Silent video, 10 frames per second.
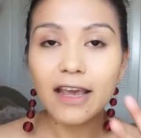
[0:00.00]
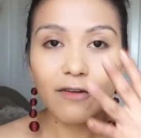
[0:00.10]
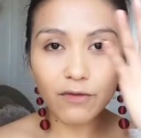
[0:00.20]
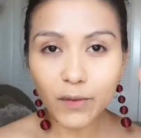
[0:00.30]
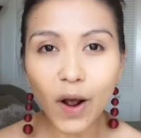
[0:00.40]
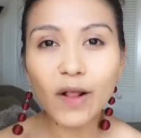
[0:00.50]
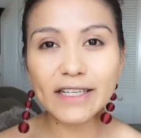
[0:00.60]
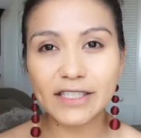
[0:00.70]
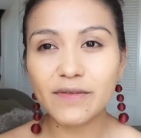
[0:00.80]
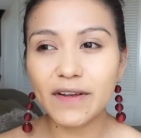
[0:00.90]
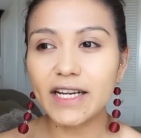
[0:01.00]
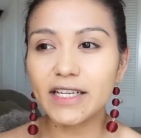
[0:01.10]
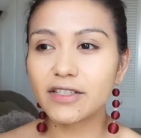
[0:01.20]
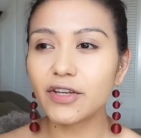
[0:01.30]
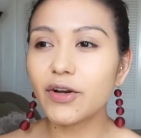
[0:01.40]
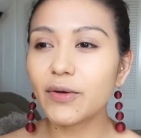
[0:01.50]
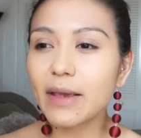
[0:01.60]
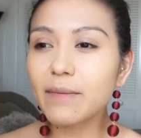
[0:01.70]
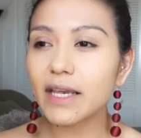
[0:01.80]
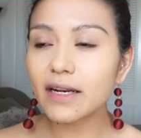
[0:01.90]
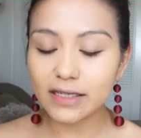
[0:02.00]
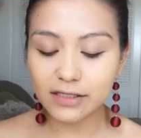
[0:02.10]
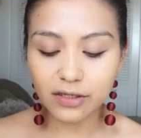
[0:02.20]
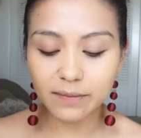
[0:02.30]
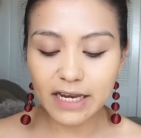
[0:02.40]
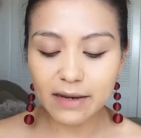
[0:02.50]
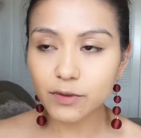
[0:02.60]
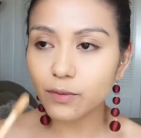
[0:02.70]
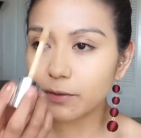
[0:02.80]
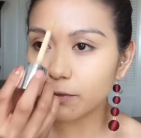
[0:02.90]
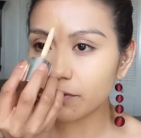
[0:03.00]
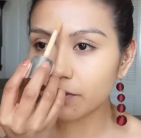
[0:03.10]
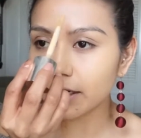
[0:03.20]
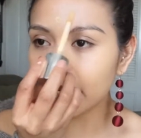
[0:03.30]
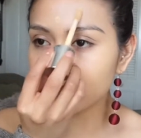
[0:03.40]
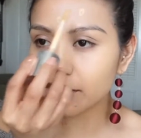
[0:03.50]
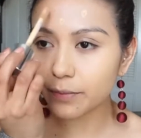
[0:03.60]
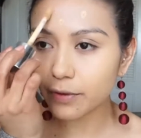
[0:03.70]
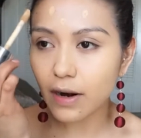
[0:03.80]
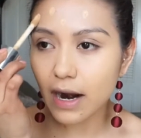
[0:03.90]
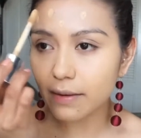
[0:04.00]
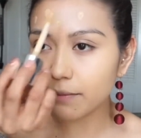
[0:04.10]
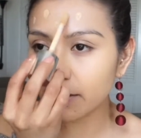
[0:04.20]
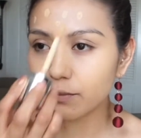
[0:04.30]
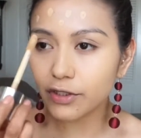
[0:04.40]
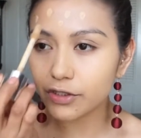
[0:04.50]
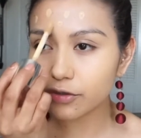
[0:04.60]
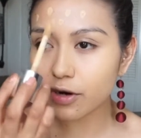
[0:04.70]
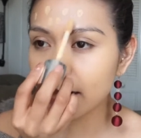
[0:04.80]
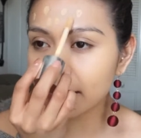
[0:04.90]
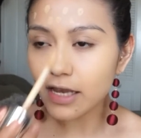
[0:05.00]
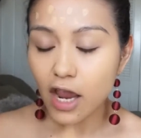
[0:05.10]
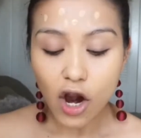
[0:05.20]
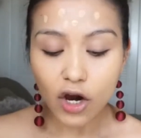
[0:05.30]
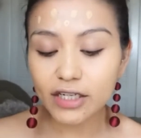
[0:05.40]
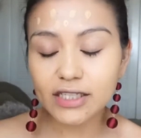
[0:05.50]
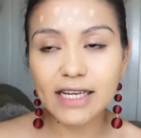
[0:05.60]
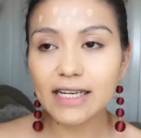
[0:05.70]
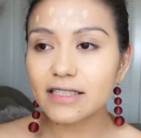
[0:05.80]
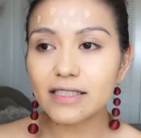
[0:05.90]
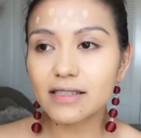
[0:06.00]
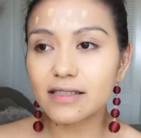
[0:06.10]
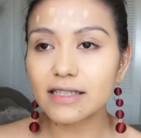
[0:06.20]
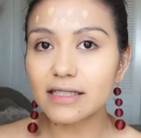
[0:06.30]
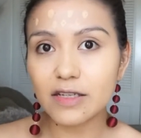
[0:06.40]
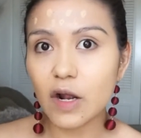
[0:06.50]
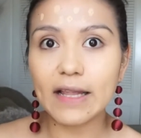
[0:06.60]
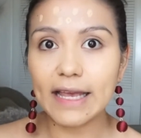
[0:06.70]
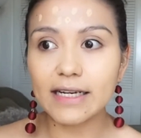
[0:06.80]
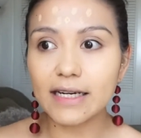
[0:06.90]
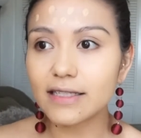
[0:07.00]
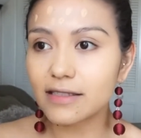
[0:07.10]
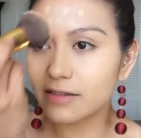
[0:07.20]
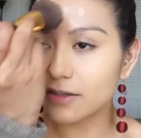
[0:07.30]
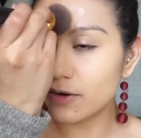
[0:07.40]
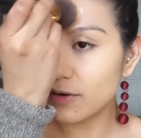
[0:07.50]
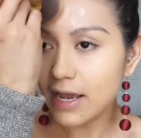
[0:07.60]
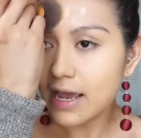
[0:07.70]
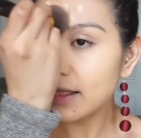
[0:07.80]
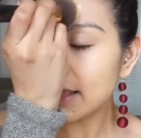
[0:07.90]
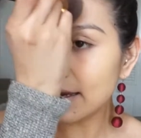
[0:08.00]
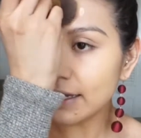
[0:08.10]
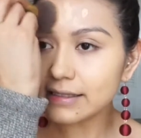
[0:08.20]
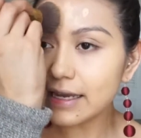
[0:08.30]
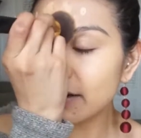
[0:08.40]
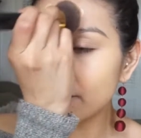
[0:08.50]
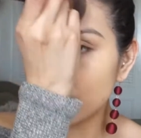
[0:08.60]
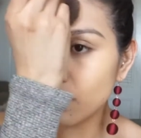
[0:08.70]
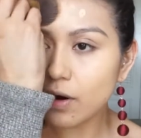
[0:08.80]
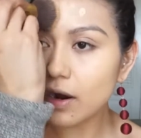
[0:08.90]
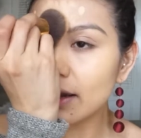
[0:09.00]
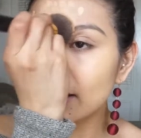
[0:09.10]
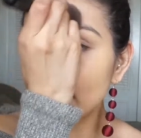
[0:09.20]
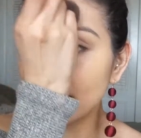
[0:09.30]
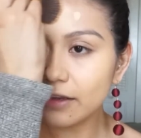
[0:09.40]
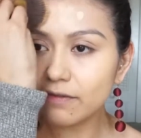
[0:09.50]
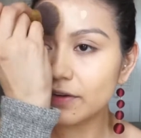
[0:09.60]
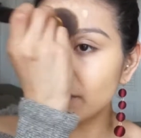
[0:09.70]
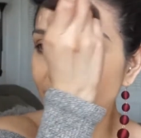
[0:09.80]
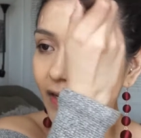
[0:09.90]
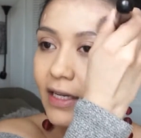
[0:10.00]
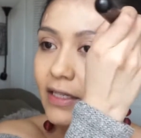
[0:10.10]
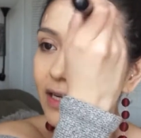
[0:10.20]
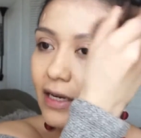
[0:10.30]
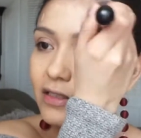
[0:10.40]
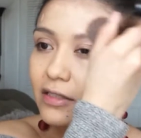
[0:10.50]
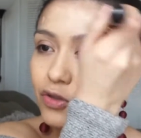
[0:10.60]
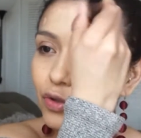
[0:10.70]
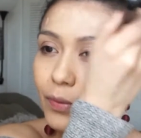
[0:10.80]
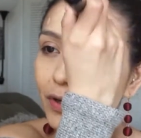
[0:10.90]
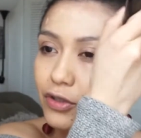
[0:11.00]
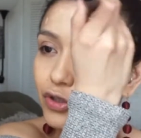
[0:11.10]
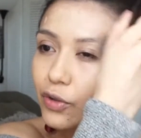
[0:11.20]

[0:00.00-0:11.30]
flawless finish, you know what I mean? Because sometimes when we forget to prime and moisturize, our skin just does not like us. So like I said, if you want an even finish and just super